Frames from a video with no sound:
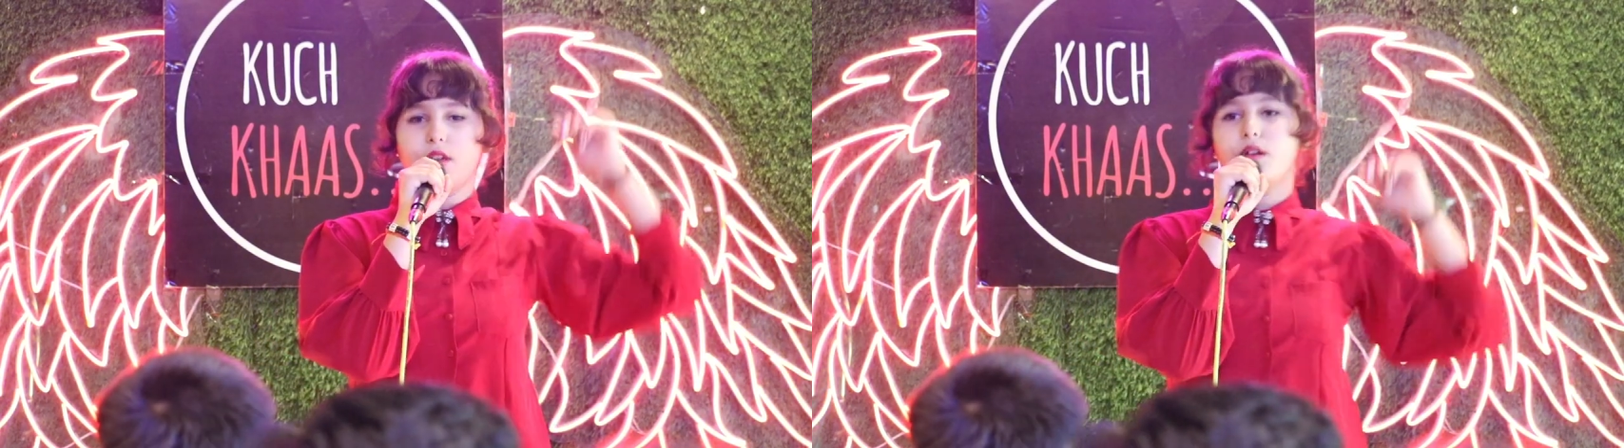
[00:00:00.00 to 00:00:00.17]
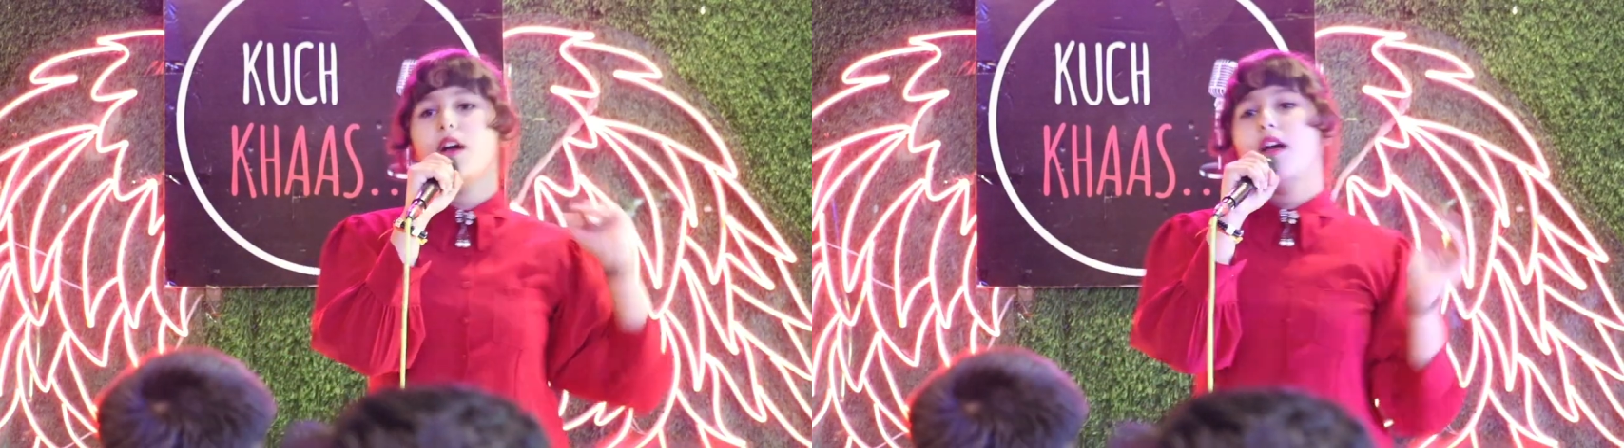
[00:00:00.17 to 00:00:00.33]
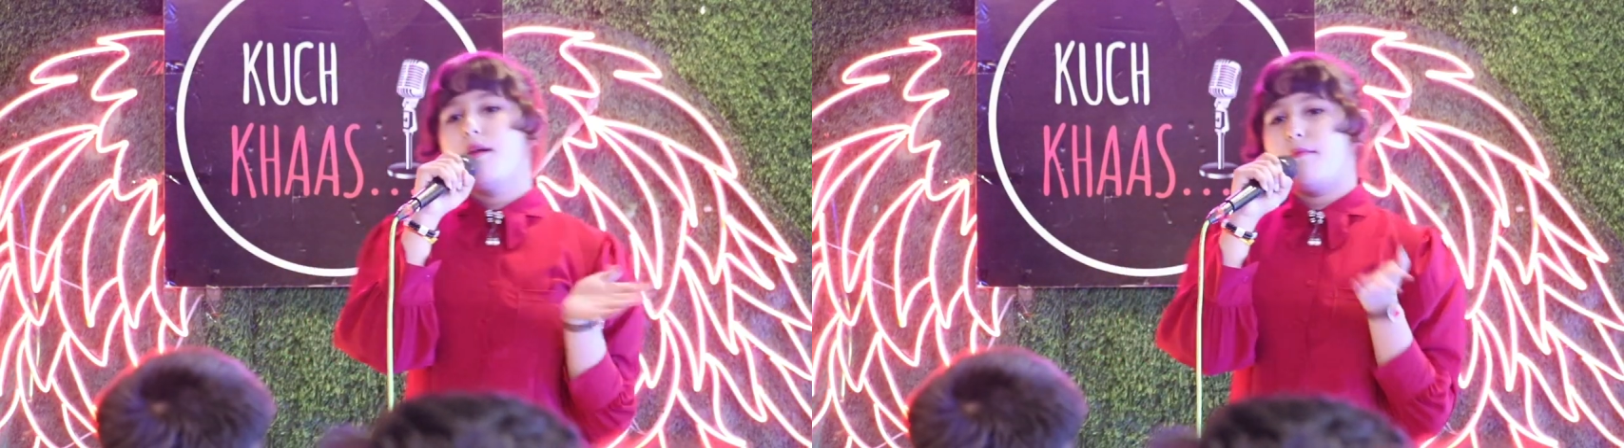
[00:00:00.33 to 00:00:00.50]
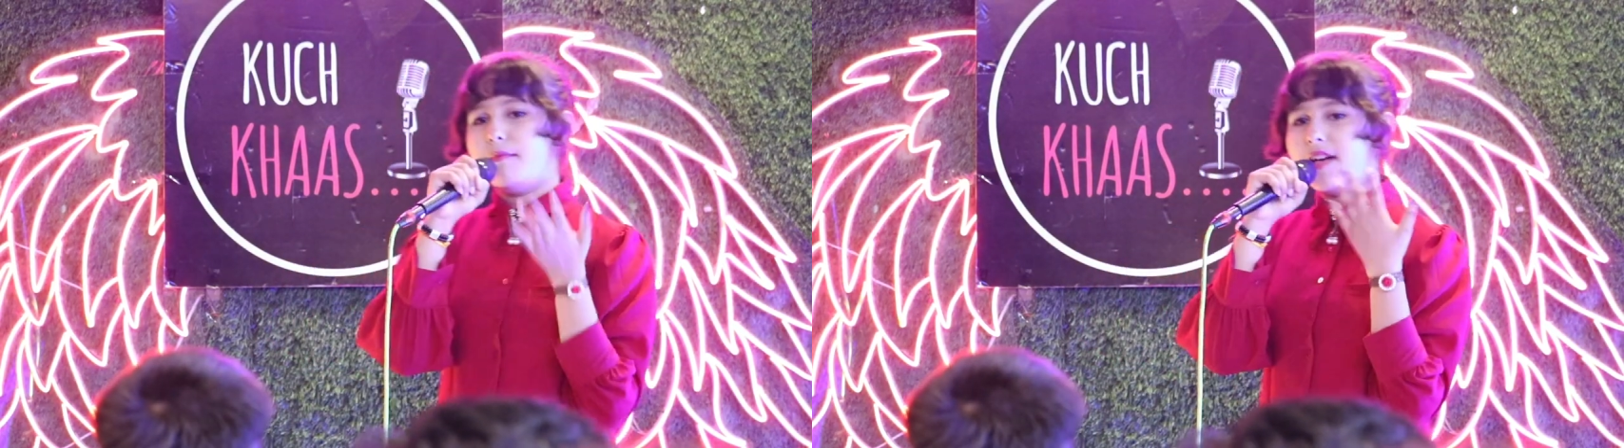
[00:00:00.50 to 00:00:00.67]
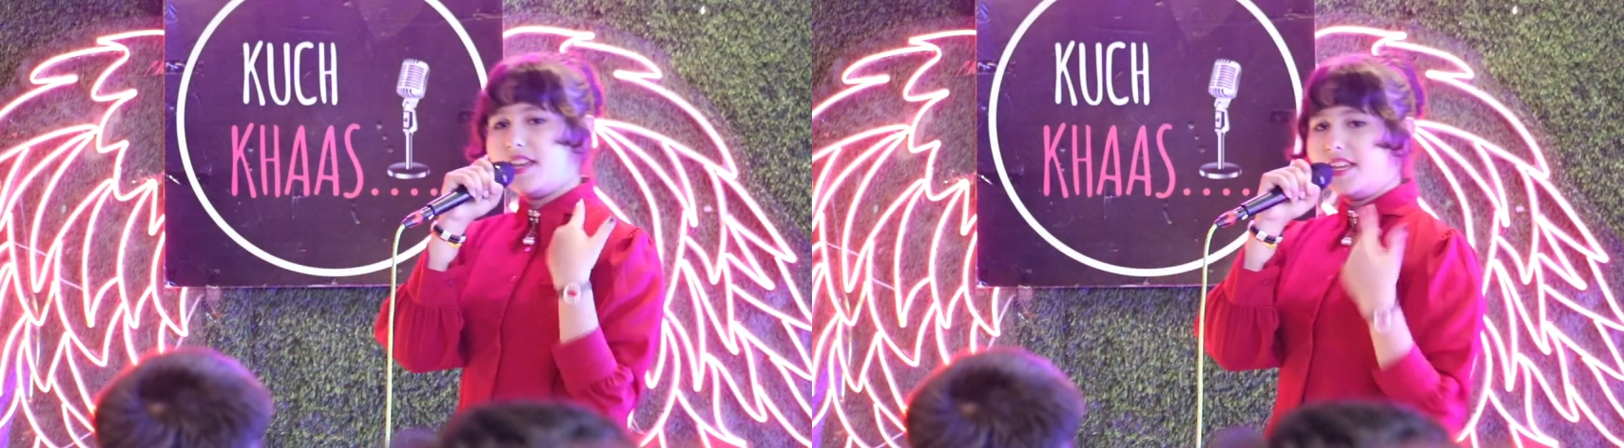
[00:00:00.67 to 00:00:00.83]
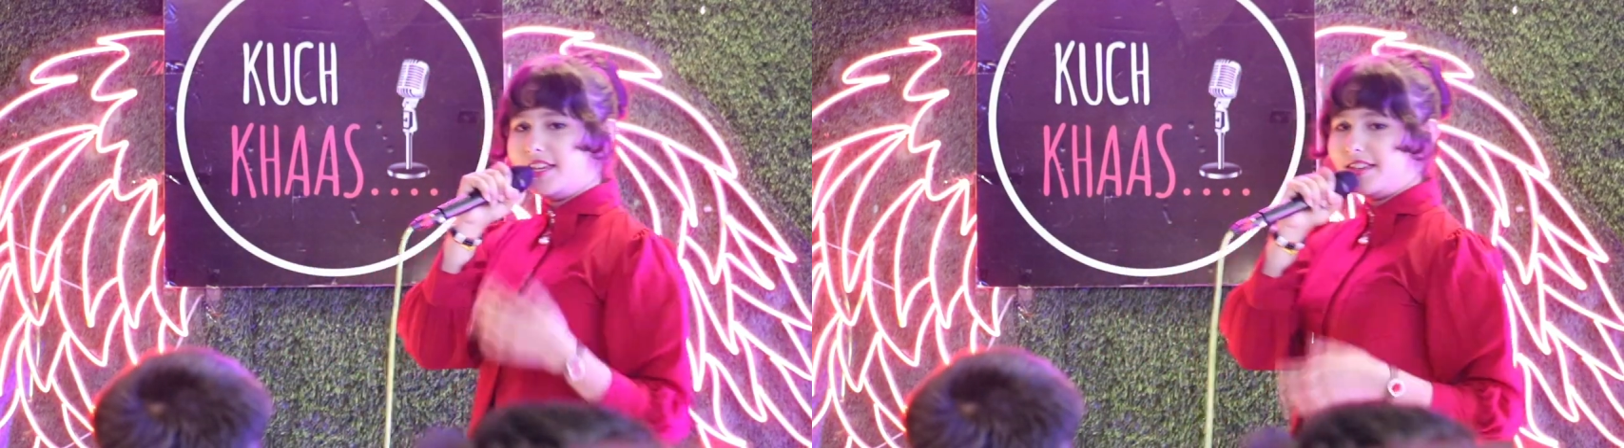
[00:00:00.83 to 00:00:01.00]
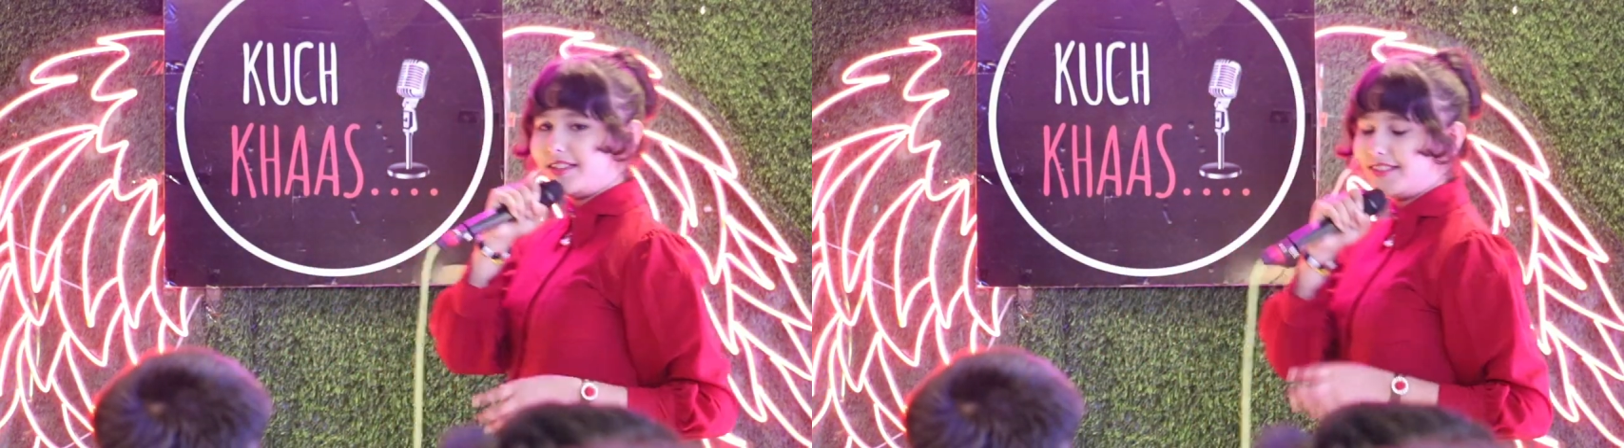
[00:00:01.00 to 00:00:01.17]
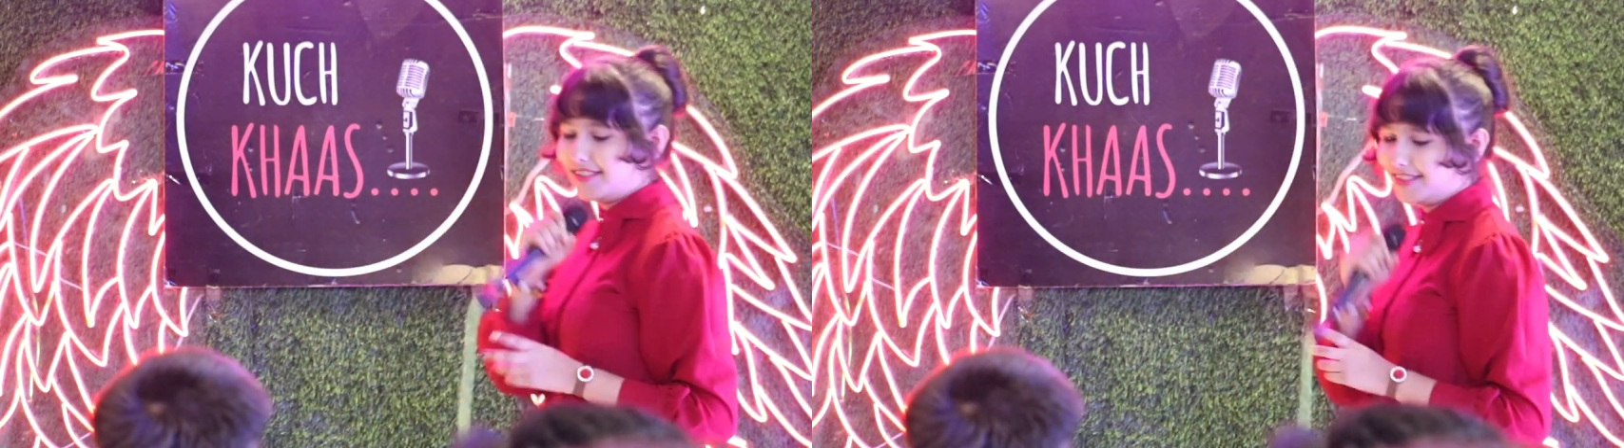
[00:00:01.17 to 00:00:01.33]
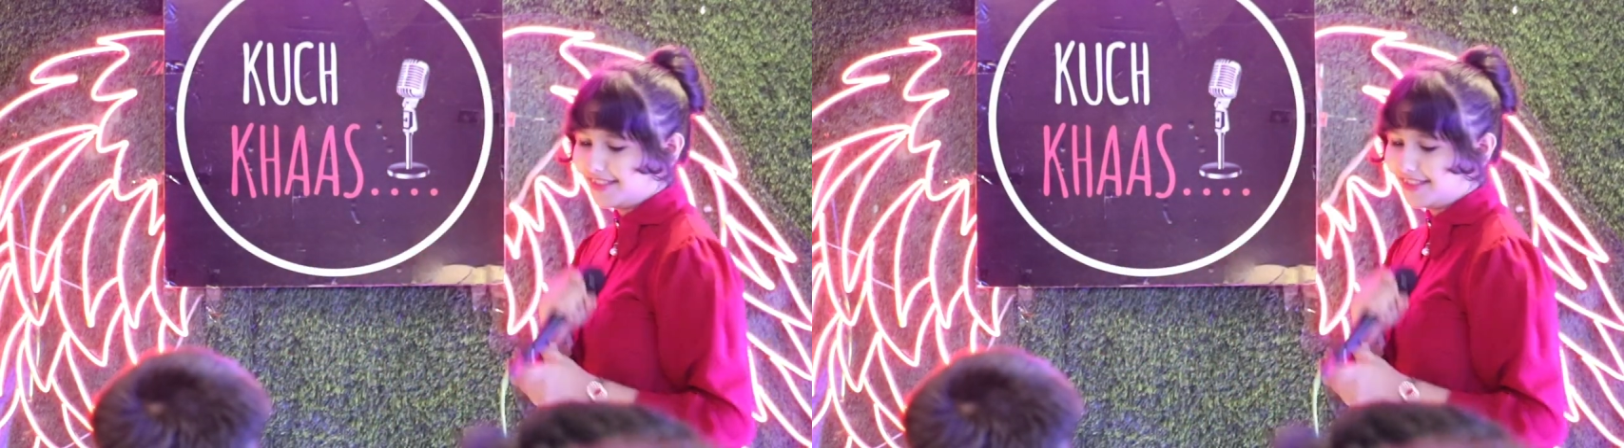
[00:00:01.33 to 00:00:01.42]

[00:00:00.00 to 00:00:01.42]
you. Money.